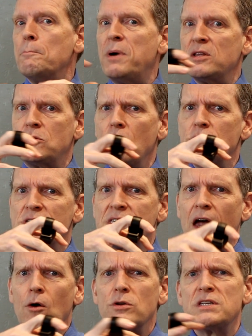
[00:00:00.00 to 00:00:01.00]
But those
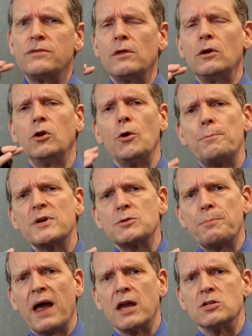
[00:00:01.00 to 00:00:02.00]
cells in the lupus
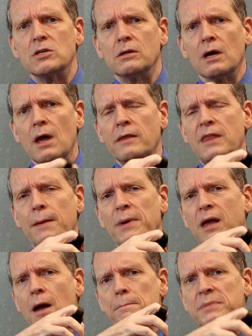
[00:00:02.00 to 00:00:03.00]
patient, they
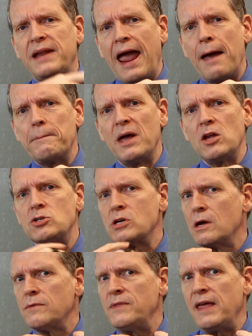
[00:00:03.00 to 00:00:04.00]
become
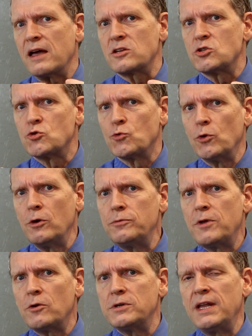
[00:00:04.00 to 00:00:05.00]
damaged. They
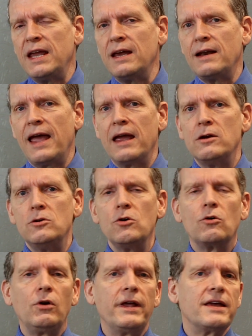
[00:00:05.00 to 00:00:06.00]
extrude their DNA and
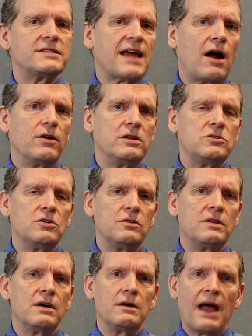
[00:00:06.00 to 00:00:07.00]
nucleus out into
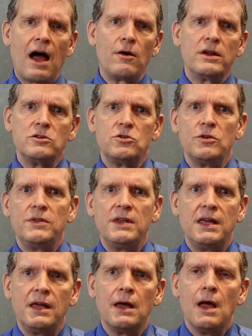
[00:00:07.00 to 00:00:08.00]

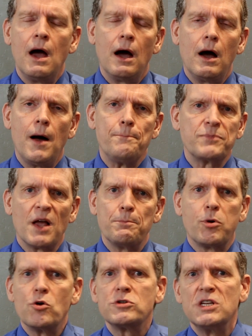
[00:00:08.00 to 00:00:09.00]
the
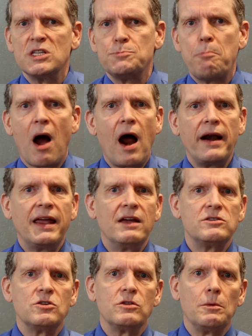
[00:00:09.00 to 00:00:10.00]
person's body,
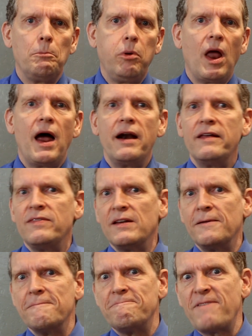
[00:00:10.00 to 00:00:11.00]
into the blood and the
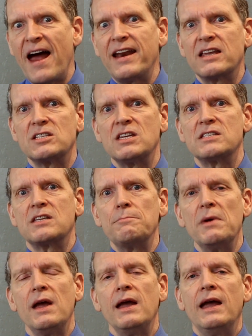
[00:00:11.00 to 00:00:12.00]
lymphatic system,
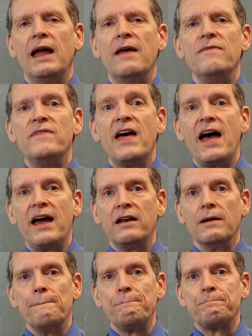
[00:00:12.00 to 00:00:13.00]
and
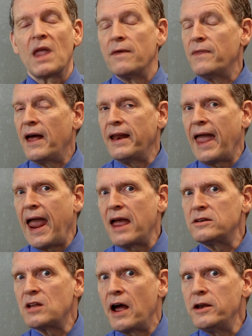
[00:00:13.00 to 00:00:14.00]
then that
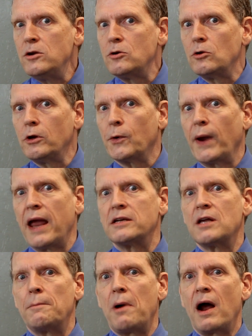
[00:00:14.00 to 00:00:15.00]
anti-nuclear
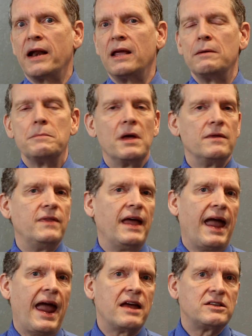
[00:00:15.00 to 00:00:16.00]
antibody,
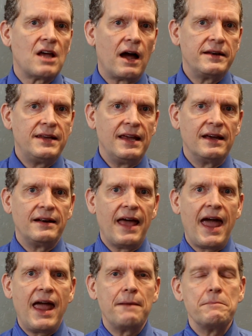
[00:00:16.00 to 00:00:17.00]
the
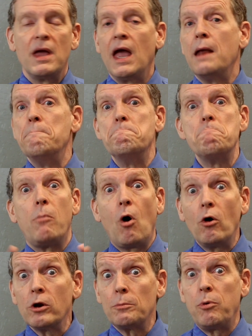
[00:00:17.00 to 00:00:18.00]
anti-DNA, and
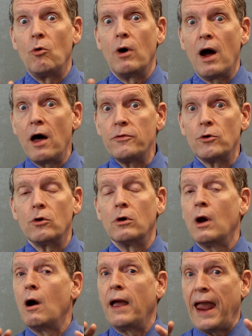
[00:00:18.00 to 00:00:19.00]
multiple other
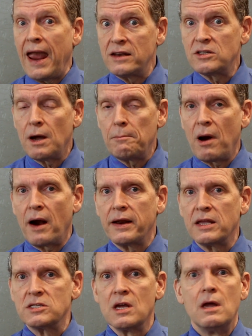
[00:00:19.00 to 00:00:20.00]

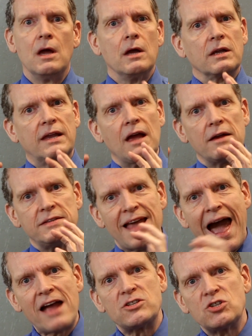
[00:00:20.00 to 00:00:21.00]
antibodies
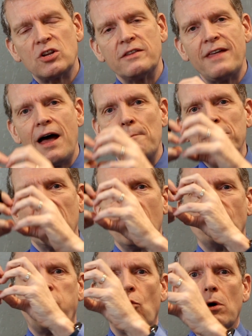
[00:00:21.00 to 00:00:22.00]
attached to them
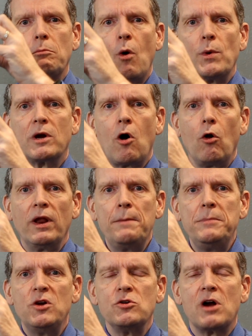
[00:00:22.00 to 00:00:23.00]
form what we call
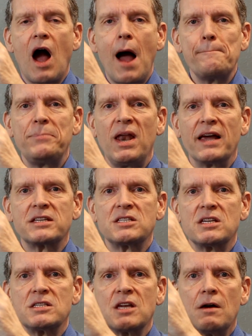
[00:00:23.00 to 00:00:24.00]
immune
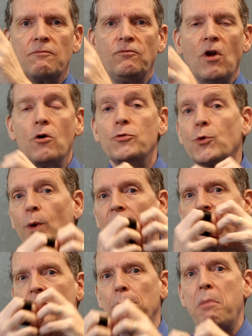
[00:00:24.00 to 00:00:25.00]
complexes, float
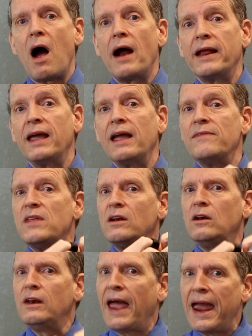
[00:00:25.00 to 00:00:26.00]
throughout the body, and
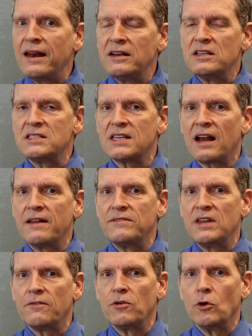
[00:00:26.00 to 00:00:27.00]
then land inside of
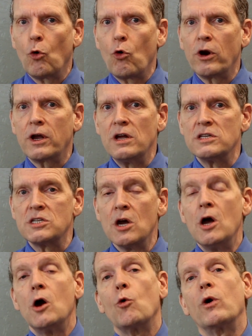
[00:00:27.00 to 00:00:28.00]
different organs
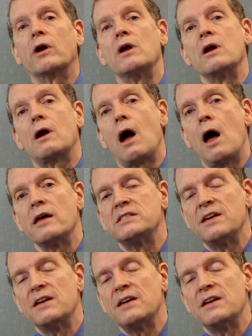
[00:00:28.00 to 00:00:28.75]
where it can cause